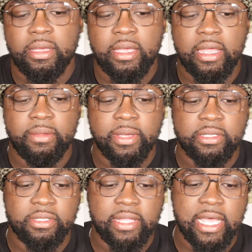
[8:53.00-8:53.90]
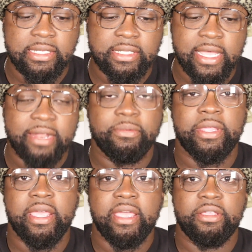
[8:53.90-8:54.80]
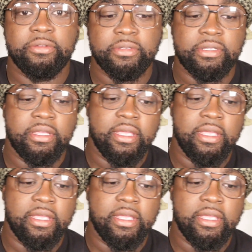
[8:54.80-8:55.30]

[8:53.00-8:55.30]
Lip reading: Anyway, so that's that. We can't use